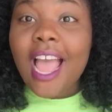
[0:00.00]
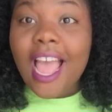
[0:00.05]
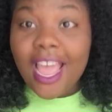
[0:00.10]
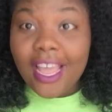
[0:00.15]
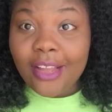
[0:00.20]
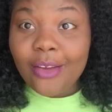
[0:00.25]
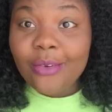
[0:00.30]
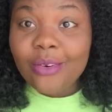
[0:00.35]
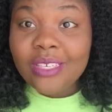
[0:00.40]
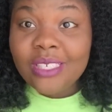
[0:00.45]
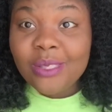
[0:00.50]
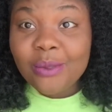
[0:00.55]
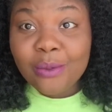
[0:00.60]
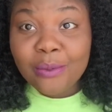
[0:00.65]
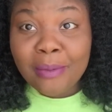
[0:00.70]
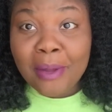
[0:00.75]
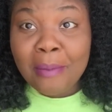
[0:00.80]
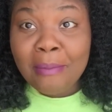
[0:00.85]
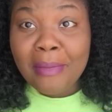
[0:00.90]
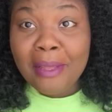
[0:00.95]
I go to sleep
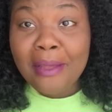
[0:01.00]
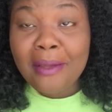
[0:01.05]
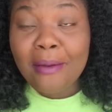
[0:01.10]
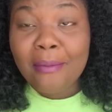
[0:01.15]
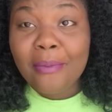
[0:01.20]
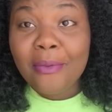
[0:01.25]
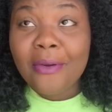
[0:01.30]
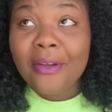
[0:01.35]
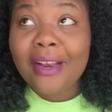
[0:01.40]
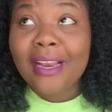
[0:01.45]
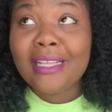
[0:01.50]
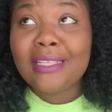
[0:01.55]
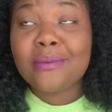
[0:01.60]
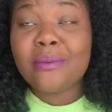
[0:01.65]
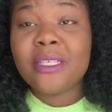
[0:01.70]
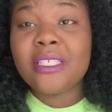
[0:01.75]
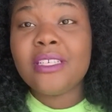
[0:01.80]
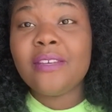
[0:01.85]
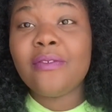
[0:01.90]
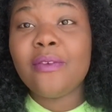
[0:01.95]
with my makeup on, like
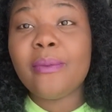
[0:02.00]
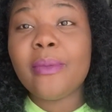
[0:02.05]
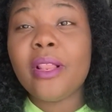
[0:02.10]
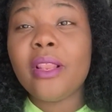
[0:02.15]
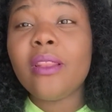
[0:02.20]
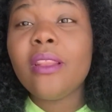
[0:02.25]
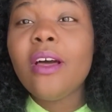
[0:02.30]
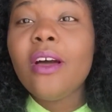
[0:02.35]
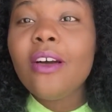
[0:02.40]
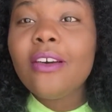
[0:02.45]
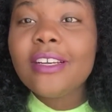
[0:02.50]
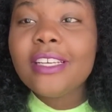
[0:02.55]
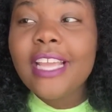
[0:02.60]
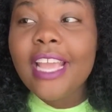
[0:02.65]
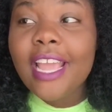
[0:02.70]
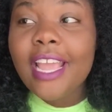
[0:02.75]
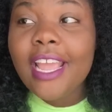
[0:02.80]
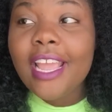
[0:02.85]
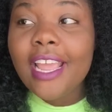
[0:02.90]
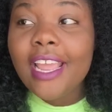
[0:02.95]
especially from a long
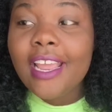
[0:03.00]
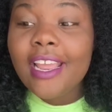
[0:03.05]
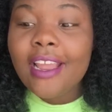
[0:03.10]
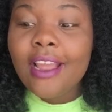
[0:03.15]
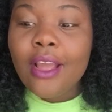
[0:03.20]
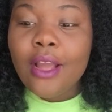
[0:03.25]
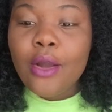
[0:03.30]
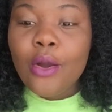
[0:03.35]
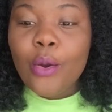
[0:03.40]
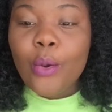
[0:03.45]
day